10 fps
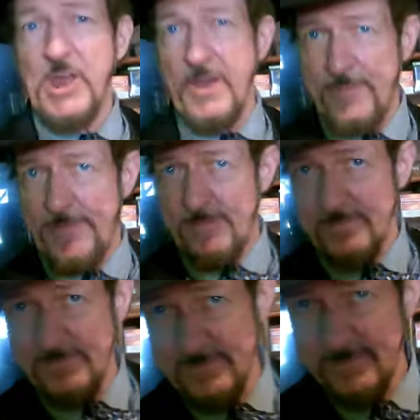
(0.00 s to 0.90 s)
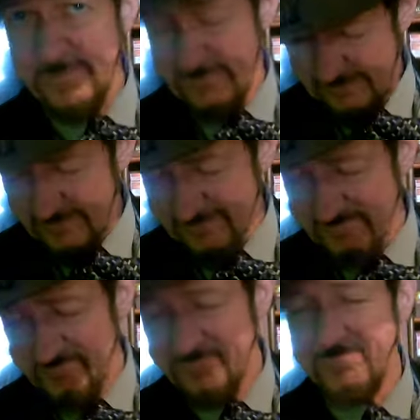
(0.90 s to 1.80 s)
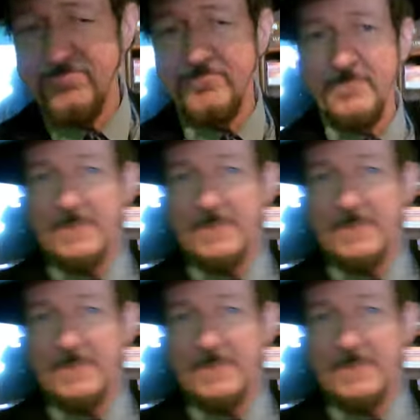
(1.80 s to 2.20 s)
Jeff. Jeff? Mm-hmm. Jeff,